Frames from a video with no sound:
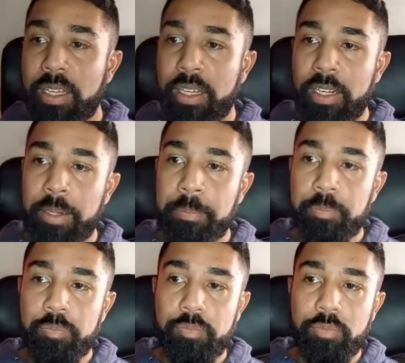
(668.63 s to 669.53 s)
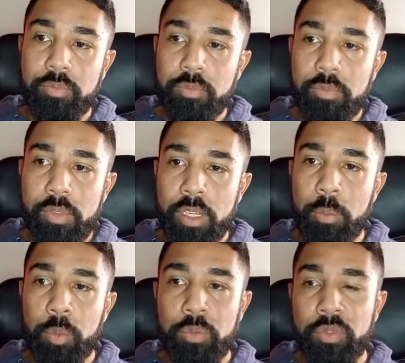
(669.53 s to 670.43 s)

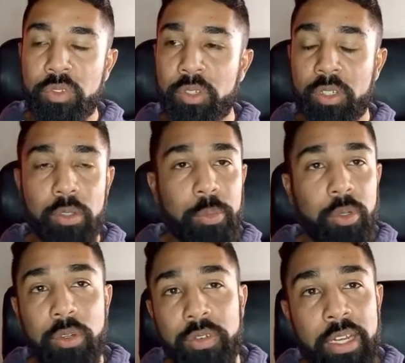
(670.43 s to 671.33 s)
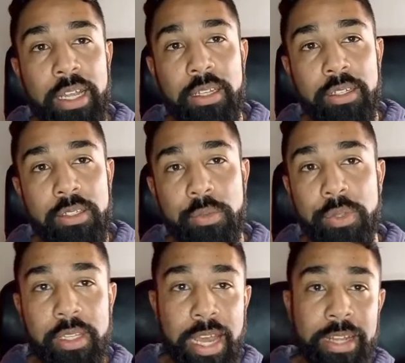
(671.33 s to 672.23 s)
Moving forward on to Bruno Fernandez
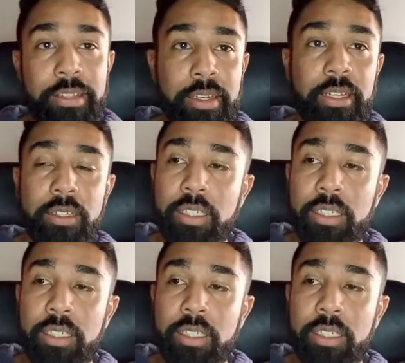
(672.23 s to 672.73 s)
with the hat-trick.